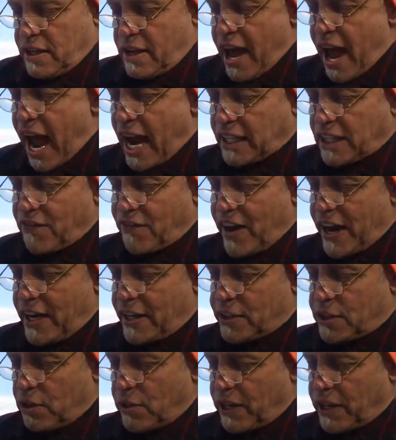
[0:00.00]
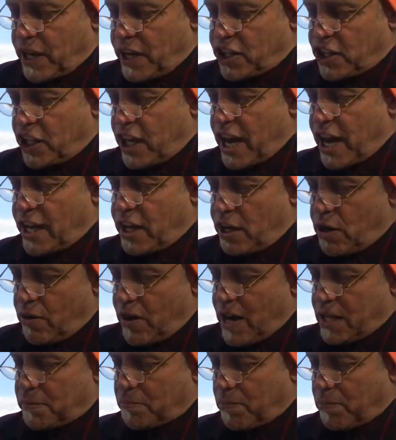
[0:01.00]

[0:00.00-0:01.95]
Activated to initiate U.S.